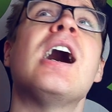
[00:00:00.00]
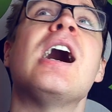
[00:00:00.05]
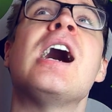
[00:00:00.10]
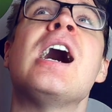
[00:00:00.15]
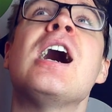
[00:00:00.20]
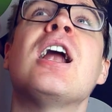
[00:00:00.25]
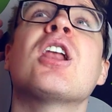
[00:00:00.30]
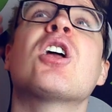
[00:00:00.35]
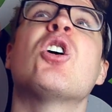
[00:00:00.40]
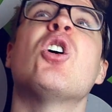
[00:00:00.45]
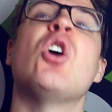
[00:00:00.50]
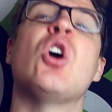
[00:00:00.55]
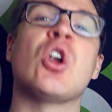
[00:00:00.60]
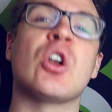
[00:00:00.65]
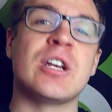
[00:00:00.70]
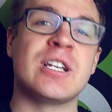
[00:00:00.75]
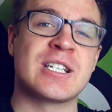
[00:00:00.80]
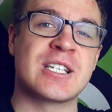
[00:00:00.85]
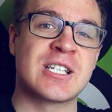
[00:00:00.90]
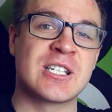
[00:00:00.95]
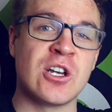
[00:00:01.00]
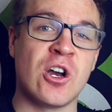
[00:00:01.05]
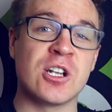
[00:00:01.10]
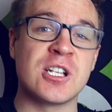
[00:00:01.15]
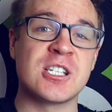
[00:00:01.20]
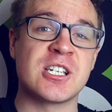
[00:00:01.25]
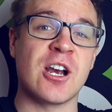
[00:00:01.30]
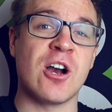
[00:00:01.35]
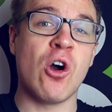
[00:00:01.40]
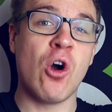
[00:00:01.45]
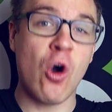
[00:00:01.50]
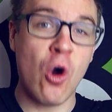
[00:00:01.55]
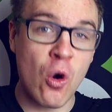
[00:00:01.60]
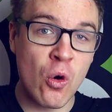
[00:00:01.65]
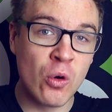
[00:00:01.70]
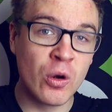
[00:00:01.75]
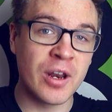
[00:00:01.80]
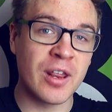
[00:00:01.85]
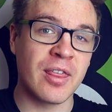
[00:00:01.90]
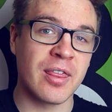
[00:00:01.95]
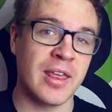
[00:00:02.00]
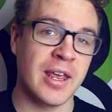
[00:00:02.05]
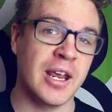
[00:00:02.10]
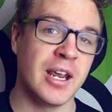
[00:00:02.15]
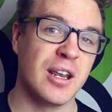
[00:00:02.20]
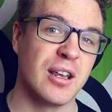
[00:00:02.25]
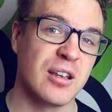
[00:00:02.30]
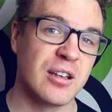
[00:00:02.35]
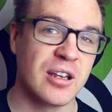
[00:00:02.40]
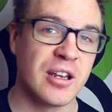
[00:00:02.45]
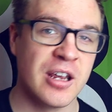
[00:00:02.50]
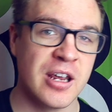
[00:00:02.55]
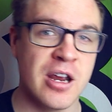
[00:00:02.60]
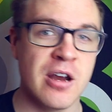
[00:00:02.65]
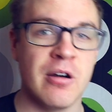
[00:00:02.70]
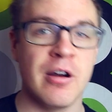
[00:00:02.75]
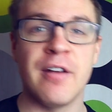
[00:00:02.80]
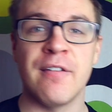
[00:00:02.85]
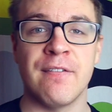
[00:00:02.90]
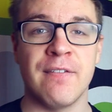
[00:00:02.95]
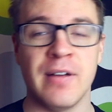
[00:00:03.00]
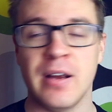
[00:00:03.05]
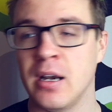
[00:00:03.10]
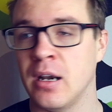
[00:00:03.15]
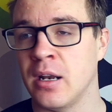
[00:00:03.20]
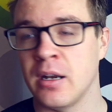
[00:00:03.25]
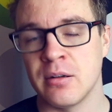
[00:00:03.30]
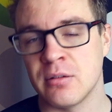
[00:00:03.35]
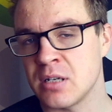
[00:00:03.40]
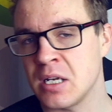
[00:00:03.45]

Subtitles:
alcohol is such a holy thing here in Finland.